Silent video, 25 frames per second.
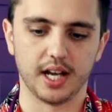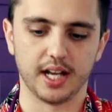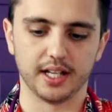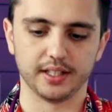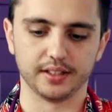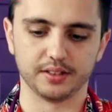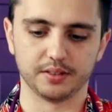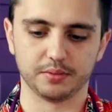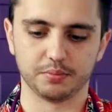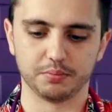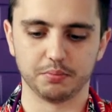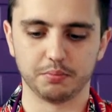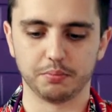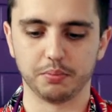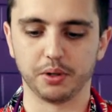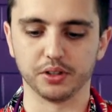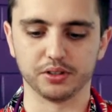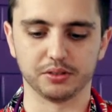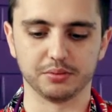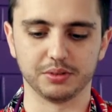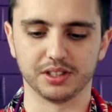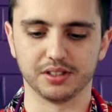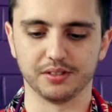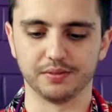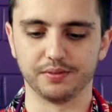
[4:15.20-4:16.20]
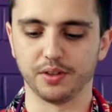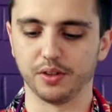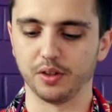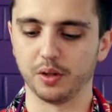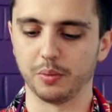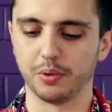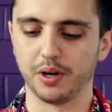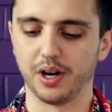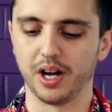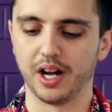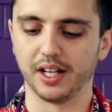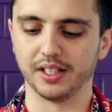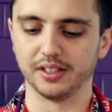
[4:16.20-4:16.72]
It's possibly going to fall
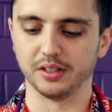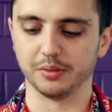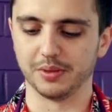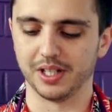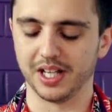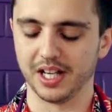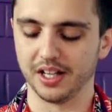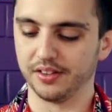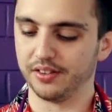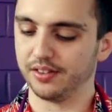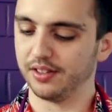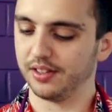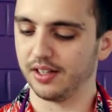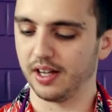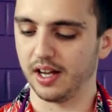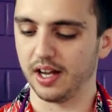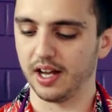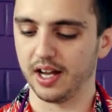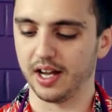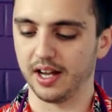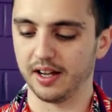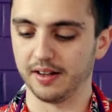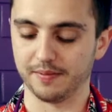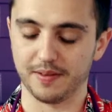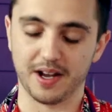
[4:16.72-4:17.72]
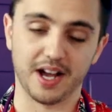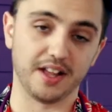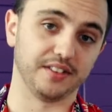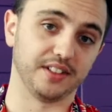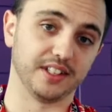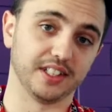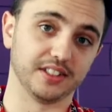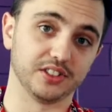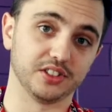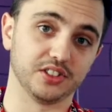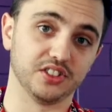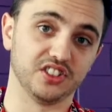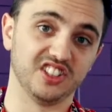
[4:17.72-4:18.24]
apart in your mouth. I think
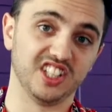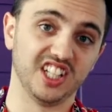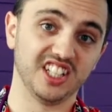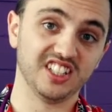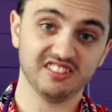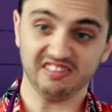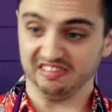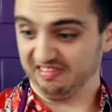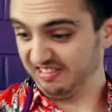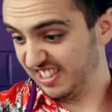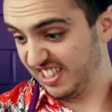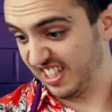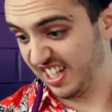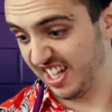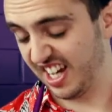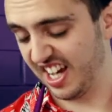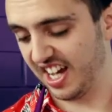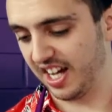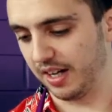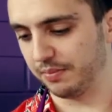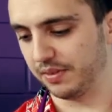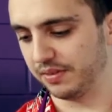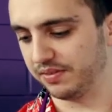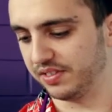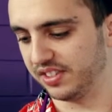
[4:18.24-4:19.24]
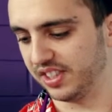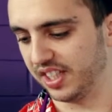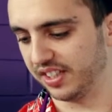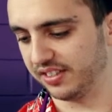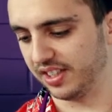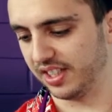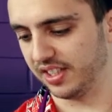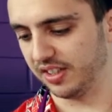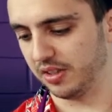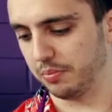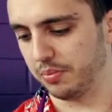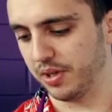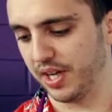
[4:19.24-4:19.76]
that's a good thing. If it does it
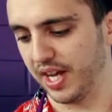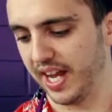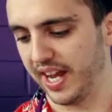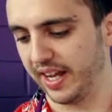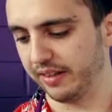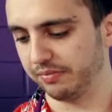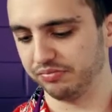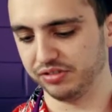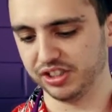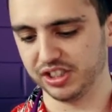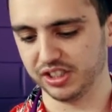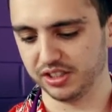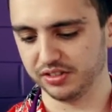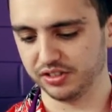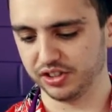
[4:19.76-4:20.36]
in the pan, you know,